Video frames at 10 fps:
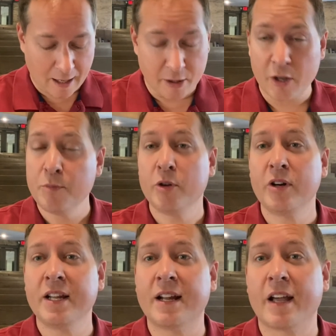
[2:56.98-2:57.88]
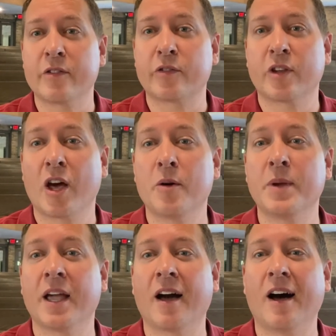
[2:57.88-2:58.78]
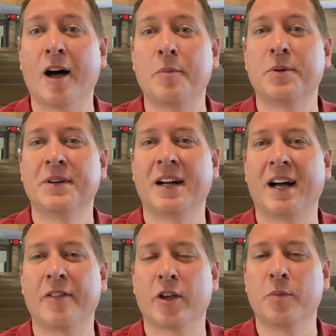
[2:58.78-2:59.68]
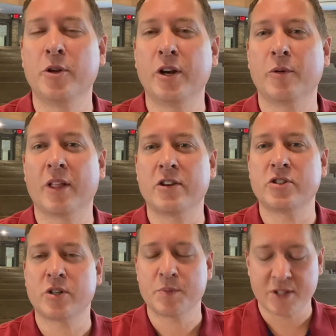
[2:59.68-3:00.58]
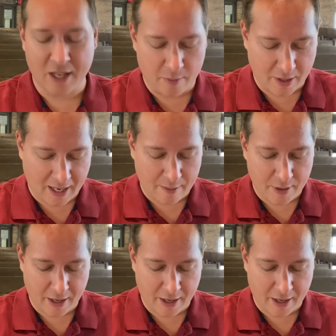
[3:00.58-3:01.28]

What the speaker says: Community nights coming up. The community relationships team and Amy